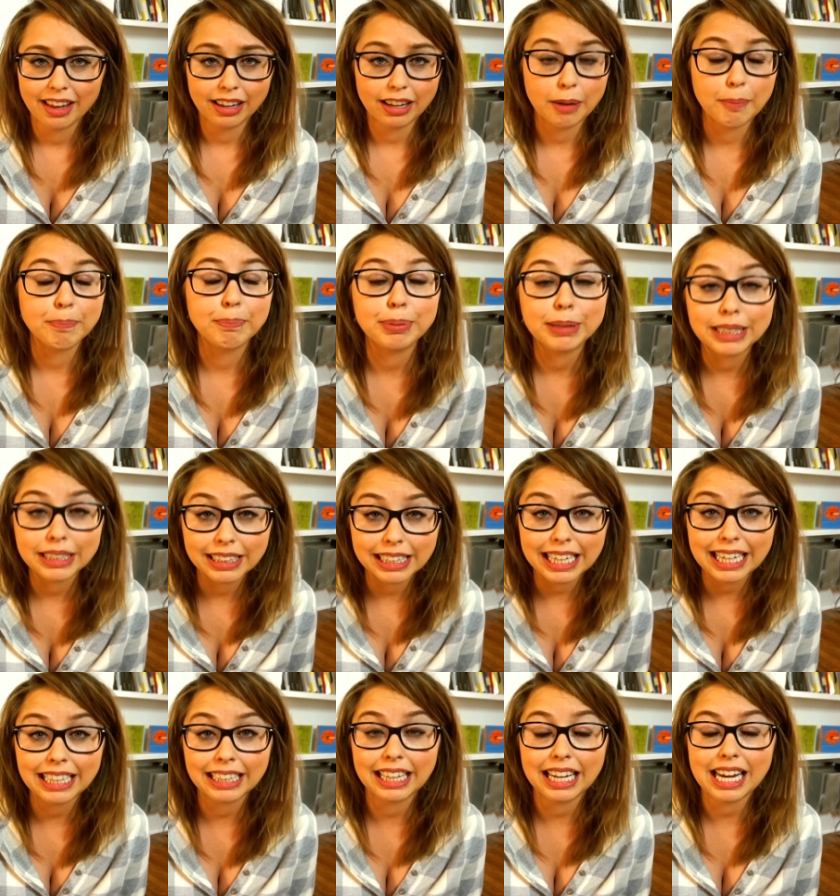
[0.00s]

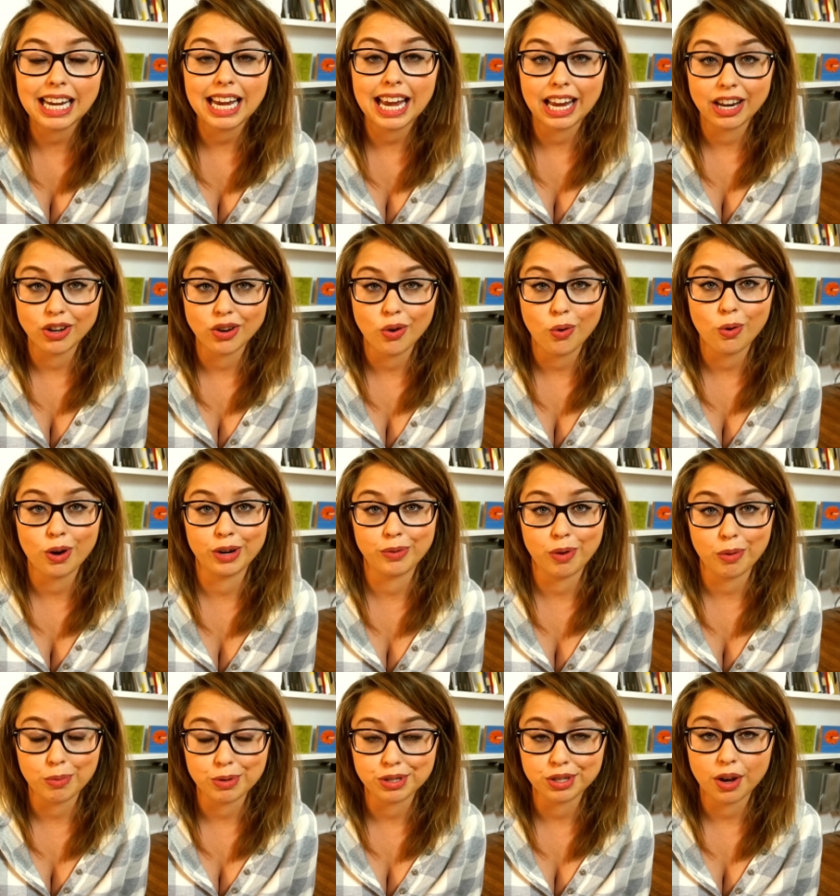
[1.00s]
completely ignored
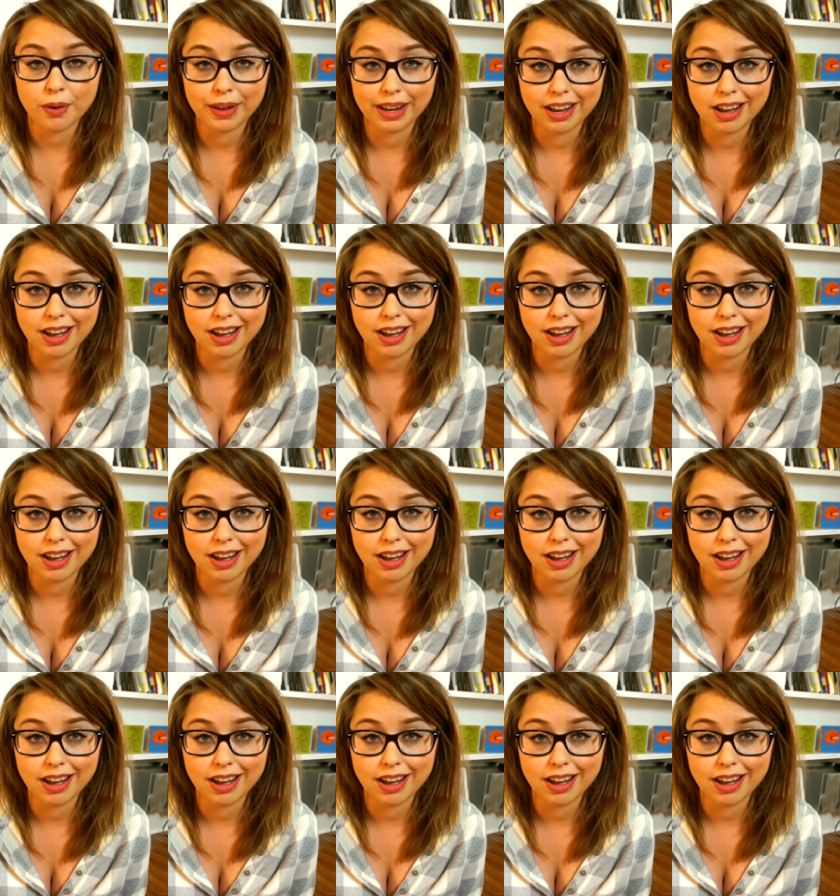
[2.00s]
what was going